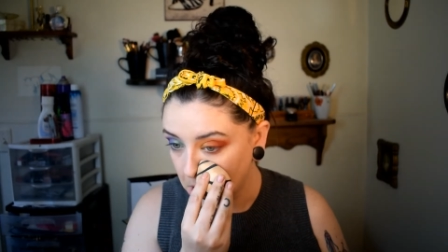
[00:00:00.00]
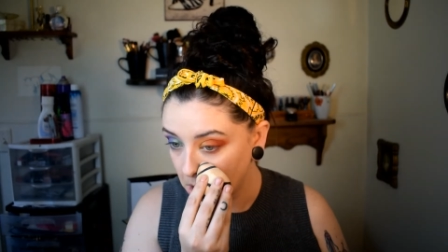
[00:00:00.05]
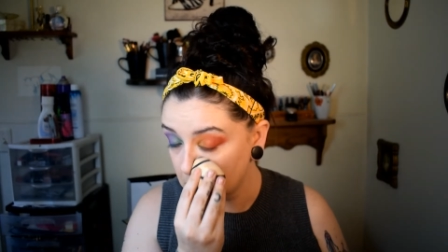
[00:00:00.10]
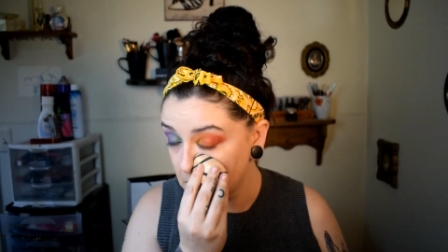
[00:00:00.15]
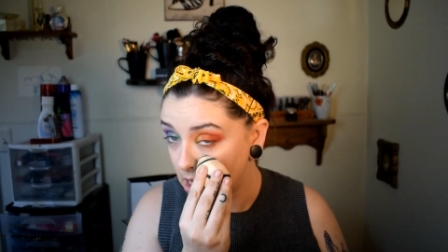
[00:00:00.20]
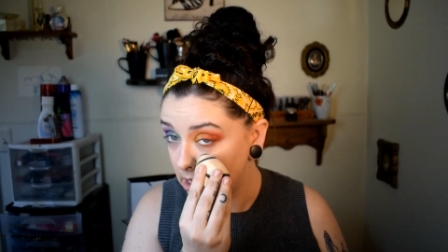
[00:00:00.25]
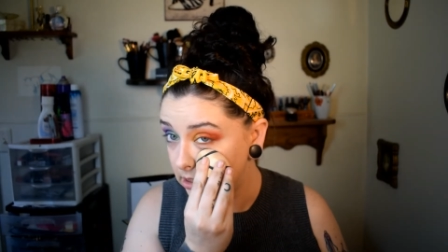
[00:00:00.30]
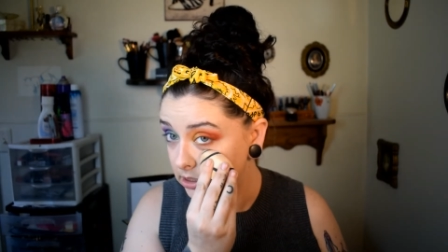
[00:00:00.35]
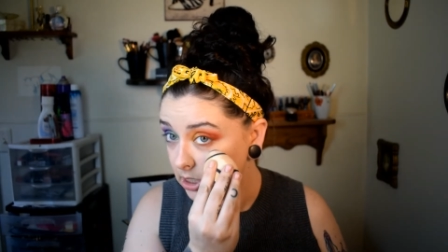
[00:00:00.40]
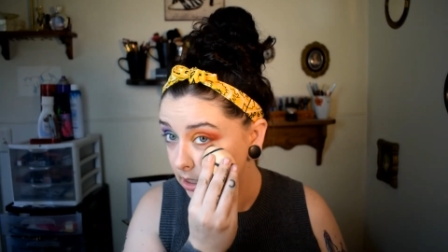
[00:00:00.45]
A
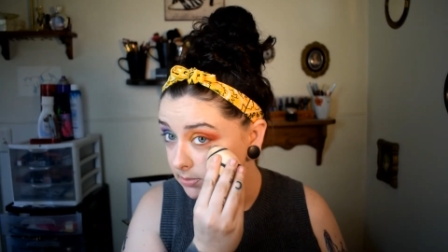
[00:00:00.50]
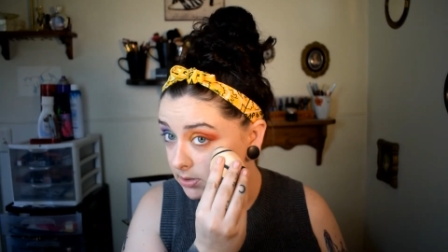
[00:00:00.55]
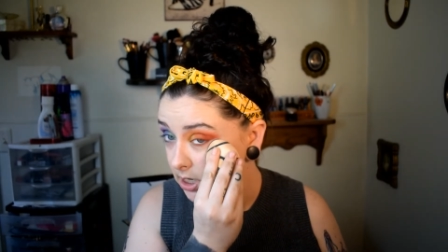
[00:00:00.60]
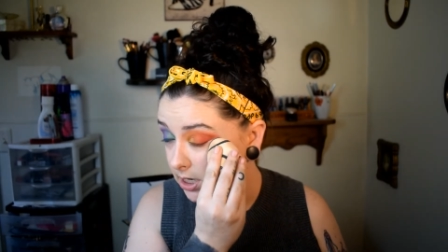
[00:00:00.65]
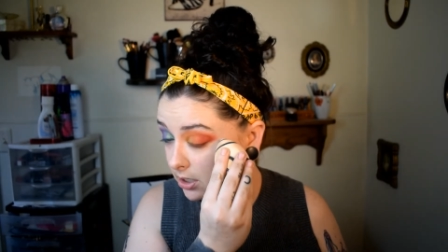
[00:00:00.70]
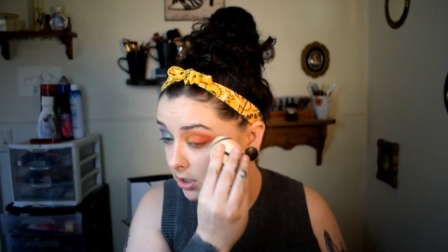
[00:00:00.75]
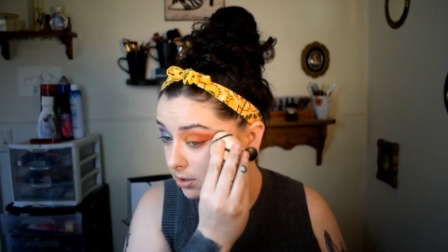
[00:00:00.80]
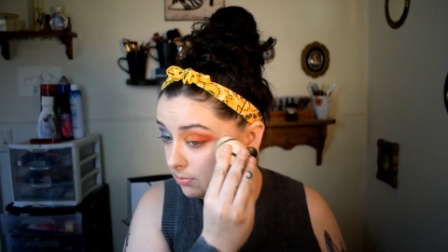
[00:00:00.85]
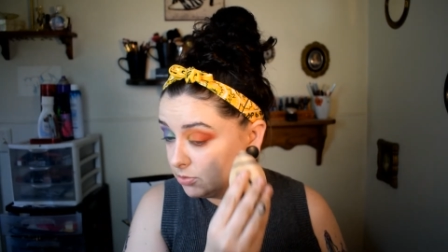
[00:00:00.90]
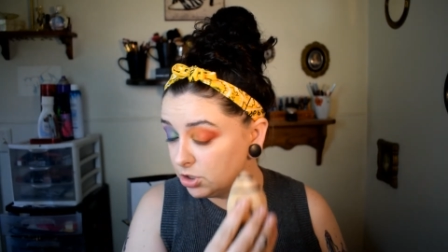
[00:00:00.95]
lot of times I
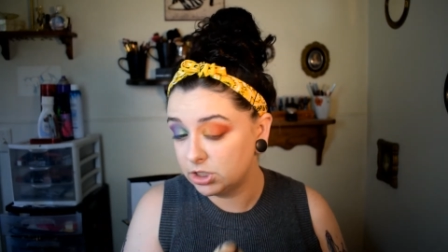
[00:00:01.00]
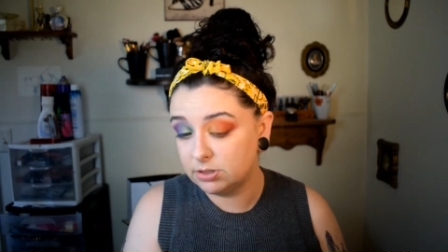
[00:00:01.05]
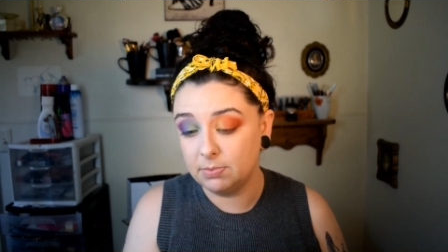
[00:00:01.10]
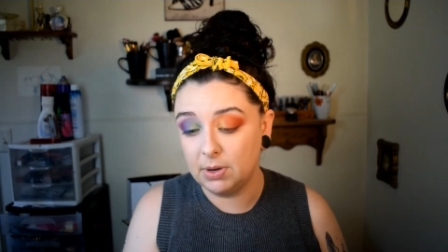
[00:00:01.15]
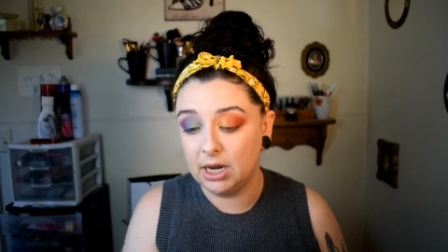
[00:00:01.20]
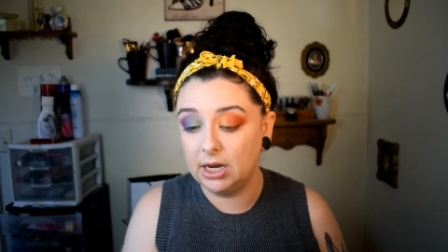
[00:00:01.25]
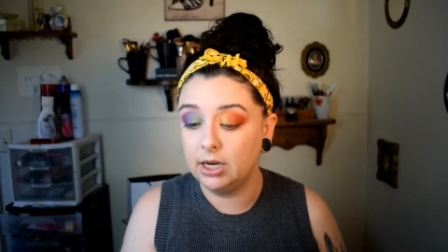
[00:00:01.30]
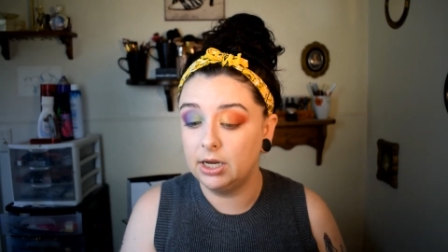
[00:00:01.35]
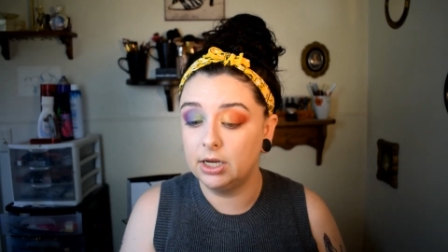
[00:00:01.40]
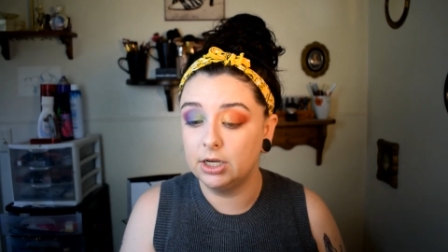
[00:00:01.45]
end up just
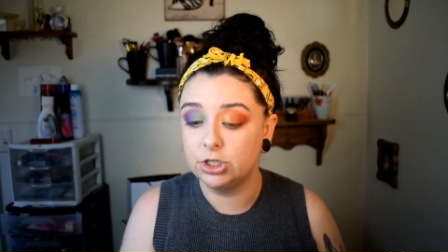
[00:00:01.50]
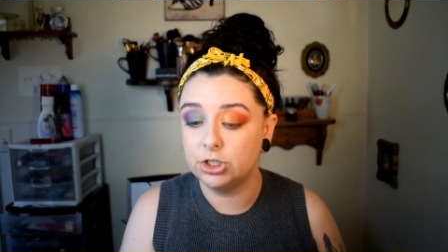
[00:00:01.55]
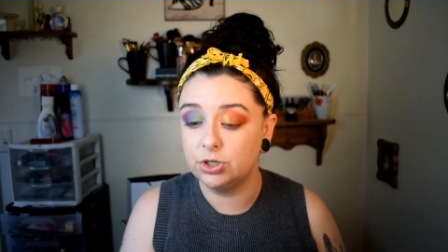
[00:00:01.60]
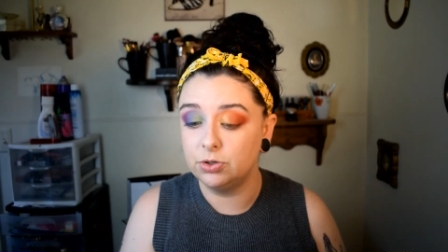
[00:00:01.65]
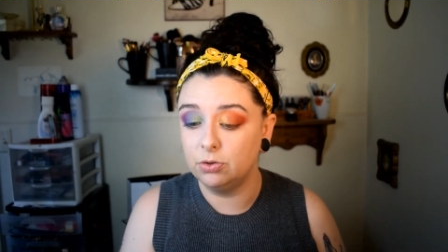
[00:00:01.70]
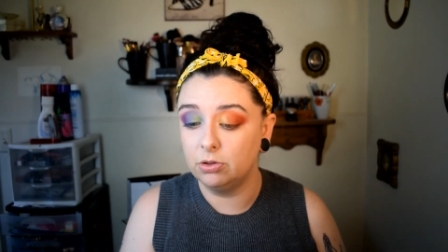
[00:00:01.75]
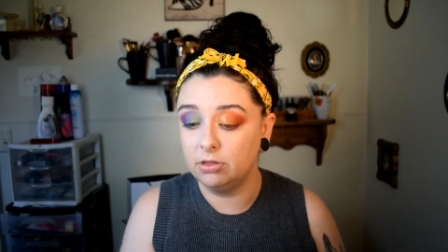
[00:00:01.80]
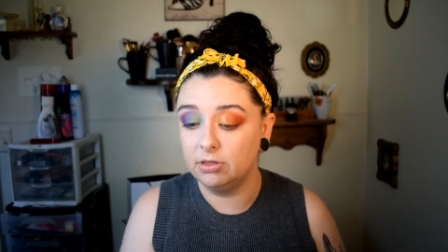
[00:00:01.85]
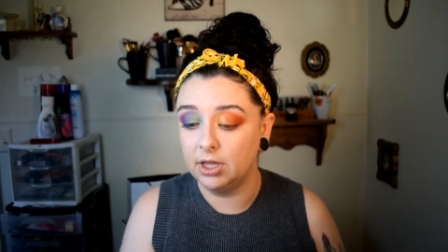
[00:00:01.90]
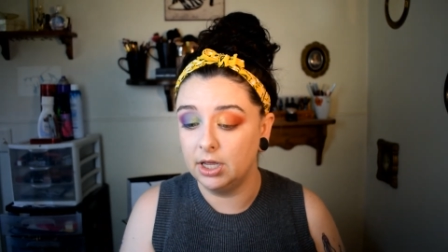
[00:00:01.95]
making it too
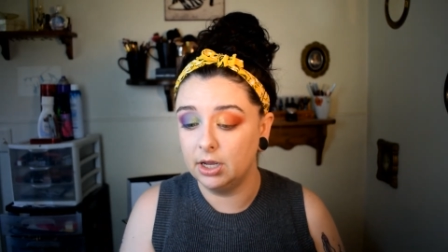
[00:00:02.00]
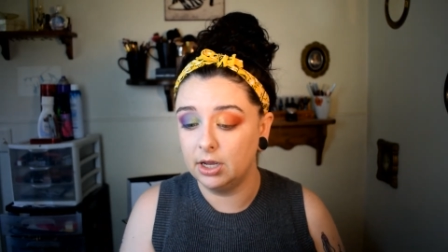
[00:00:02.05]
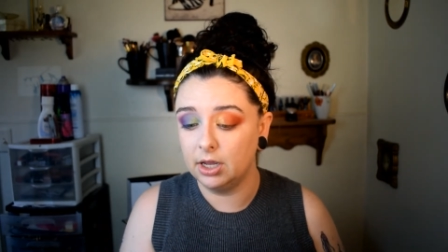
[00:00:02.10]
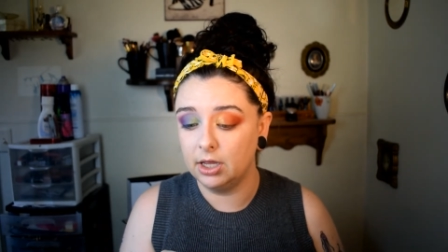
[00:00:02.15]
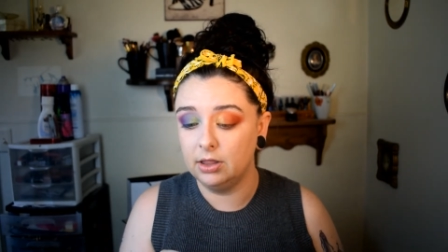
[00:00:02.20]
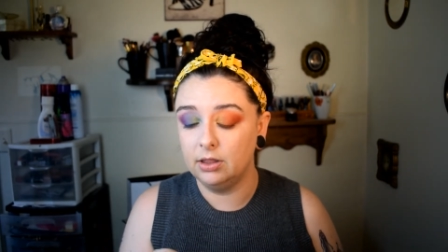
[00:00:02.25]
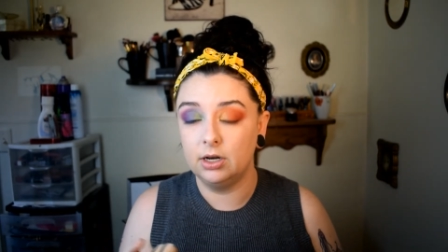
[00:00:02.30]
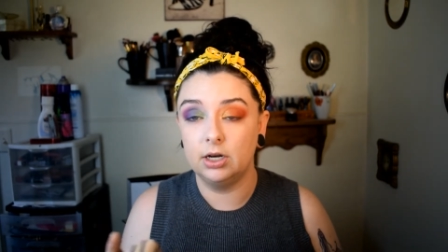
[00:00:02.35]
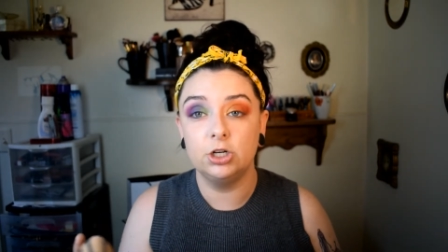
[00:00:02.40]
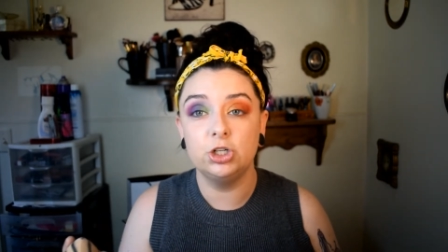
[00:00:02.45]
thick,
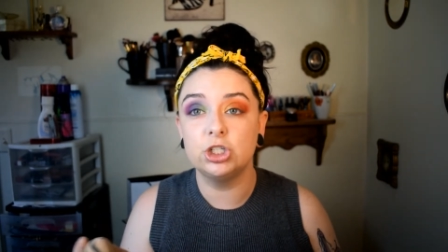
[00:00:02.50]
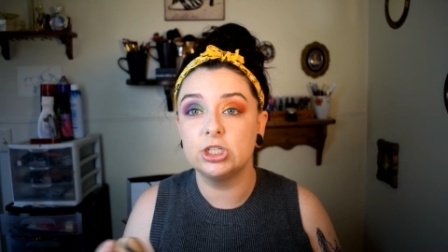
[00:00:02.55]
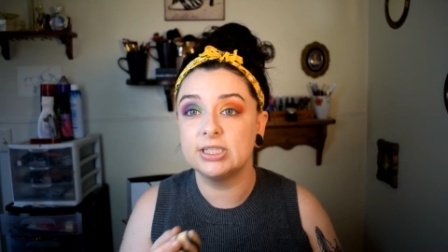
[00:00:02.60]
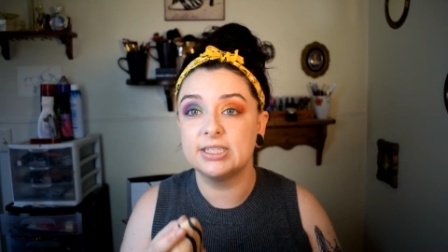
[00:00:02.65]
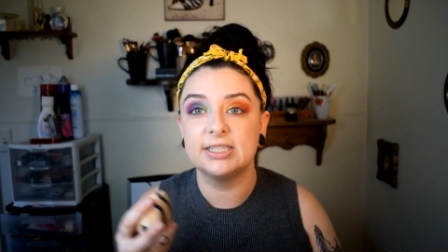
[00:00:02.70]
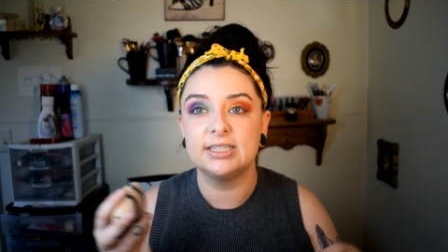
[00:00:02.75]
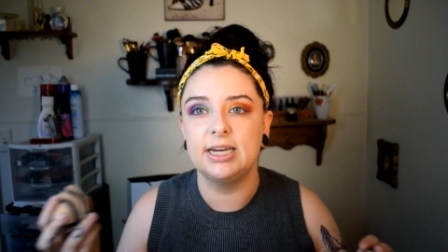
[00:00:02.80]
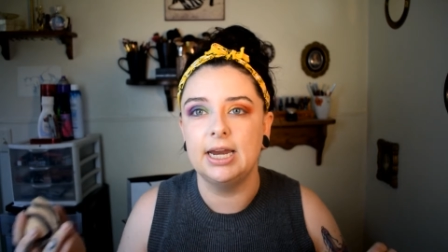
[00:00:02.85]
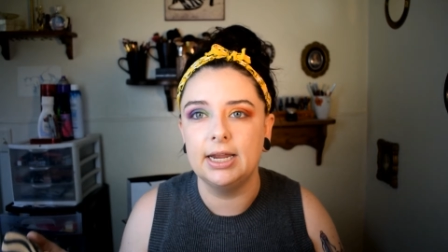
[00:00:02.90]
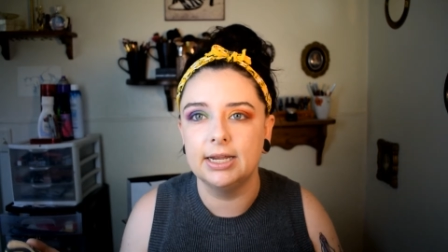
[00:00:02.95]
and then it just
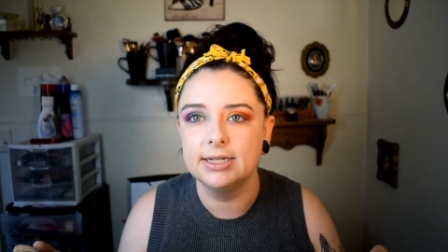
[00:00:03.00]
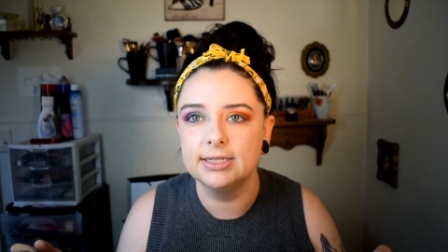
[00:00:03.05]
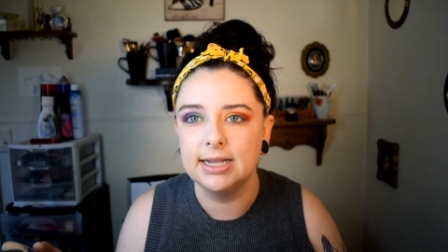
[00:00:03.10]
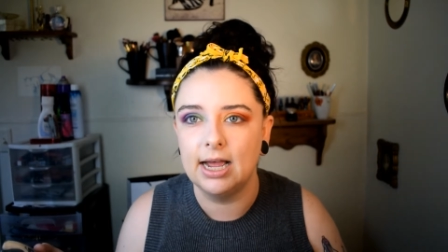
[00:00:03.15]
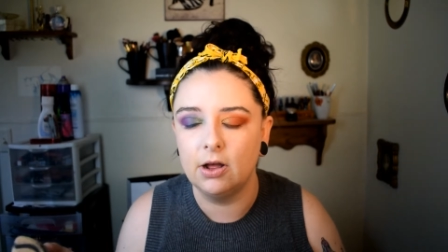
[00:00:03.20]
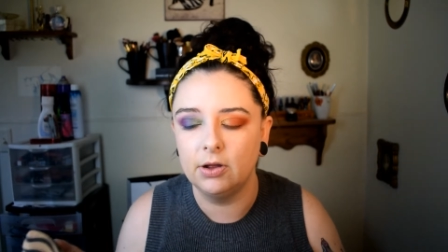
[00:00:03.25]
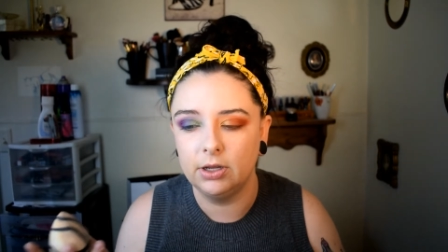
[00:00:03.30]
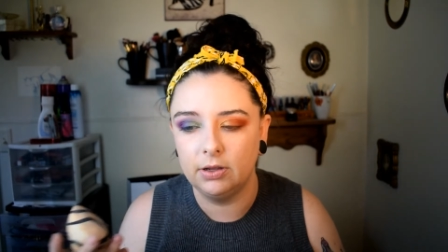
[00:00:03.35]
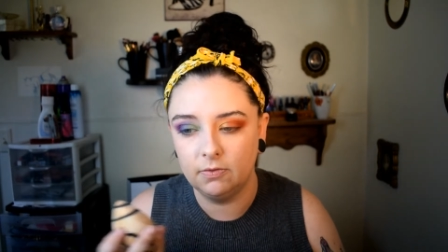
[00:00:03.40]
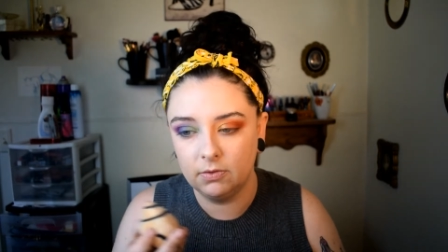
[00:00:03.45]
stands
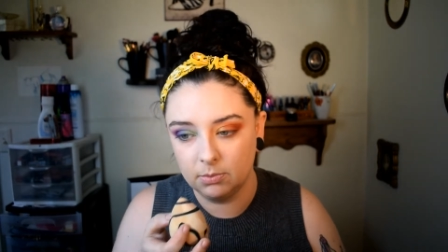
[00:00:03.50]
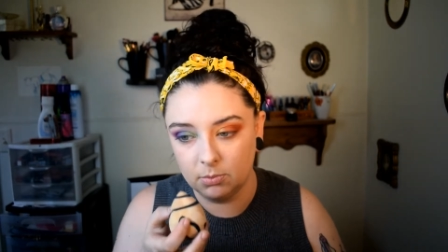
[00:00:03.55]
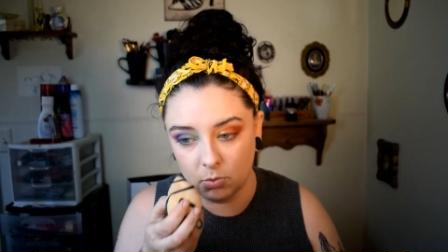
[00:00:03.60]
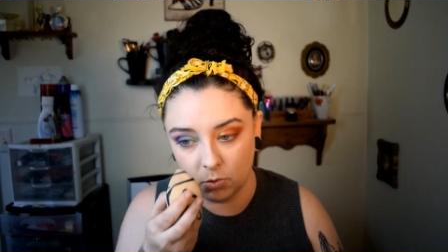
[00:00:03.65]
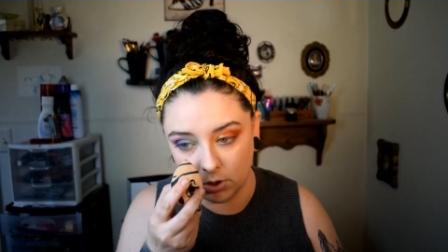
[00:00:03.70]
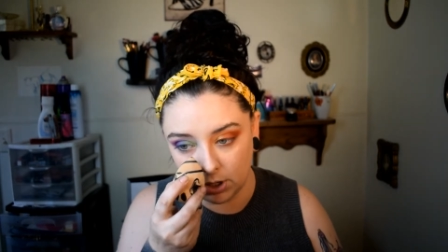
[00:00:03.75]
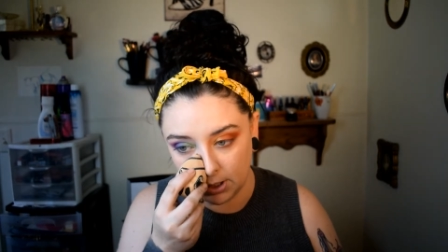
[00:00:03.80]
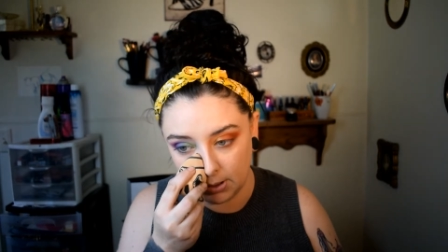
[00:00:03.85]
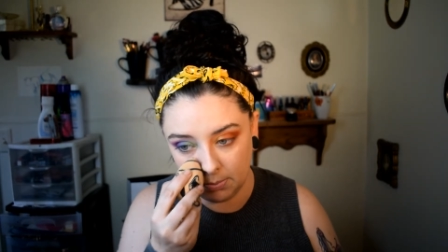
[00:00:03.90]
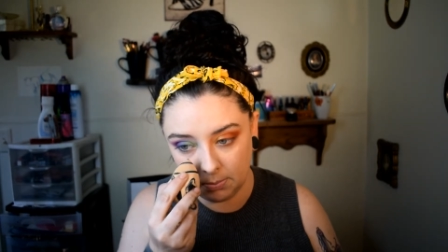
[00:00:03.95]
out even
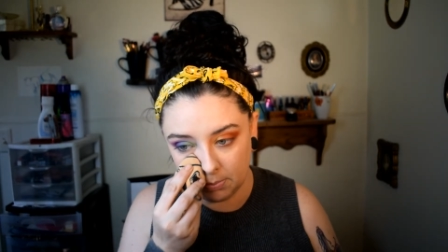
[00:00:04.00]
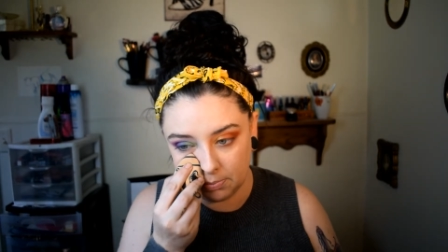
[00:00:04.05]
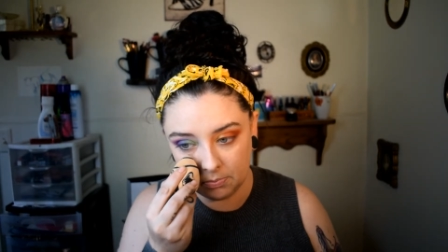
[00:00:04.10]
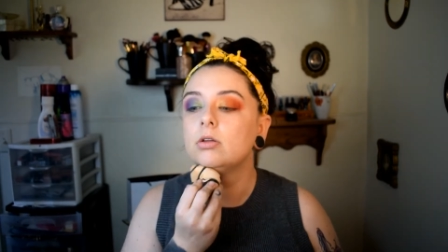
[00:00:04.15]
more.